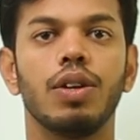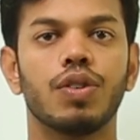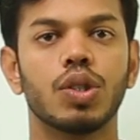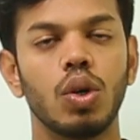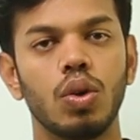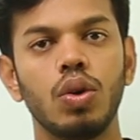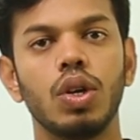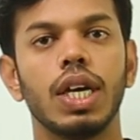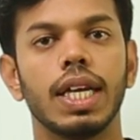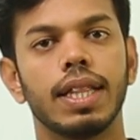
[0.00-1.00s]
So
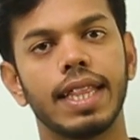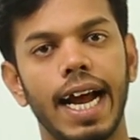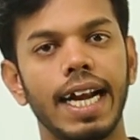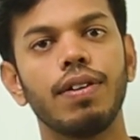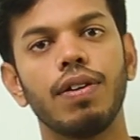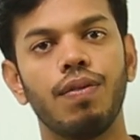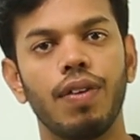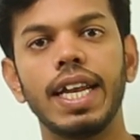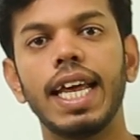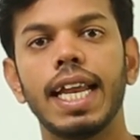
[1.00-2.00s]
that
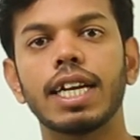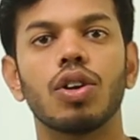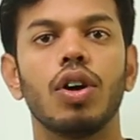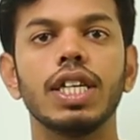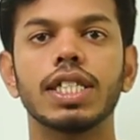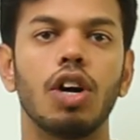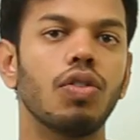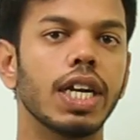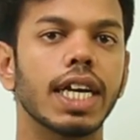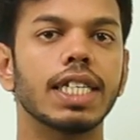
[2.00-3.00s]
one electron is now
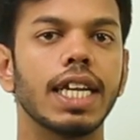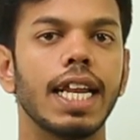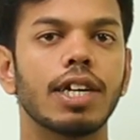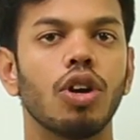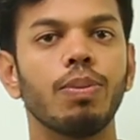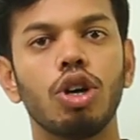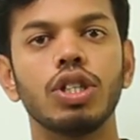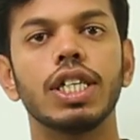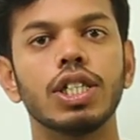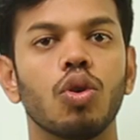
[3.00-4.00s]
conduction electron
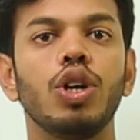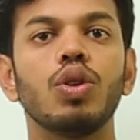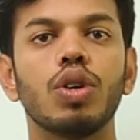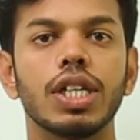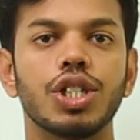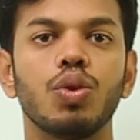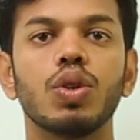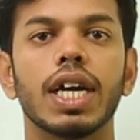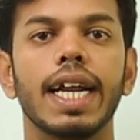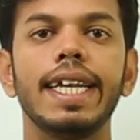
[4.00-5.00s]
because it is going to
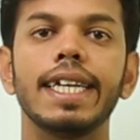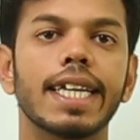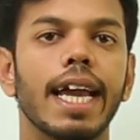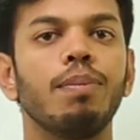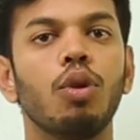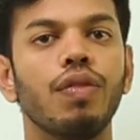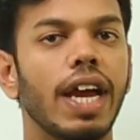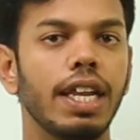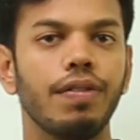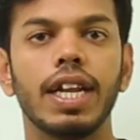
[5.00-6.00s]
constitute current it can move
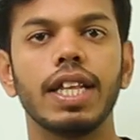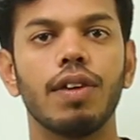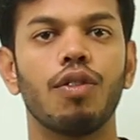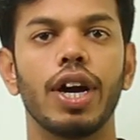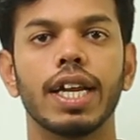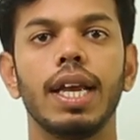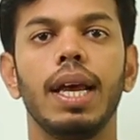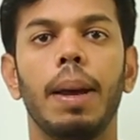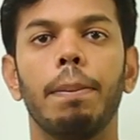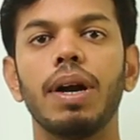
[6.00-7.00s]
anywhere in the void
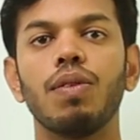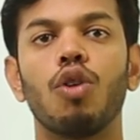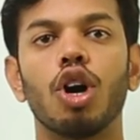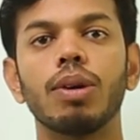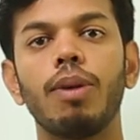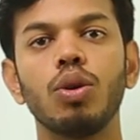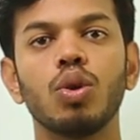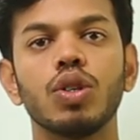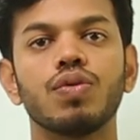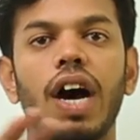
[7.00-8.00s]
but what about
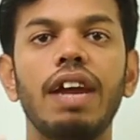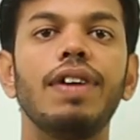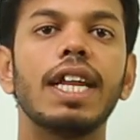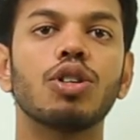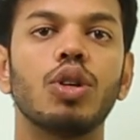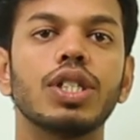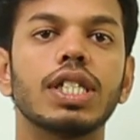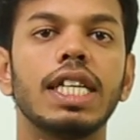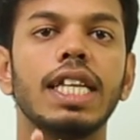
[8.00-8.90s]
those five electrons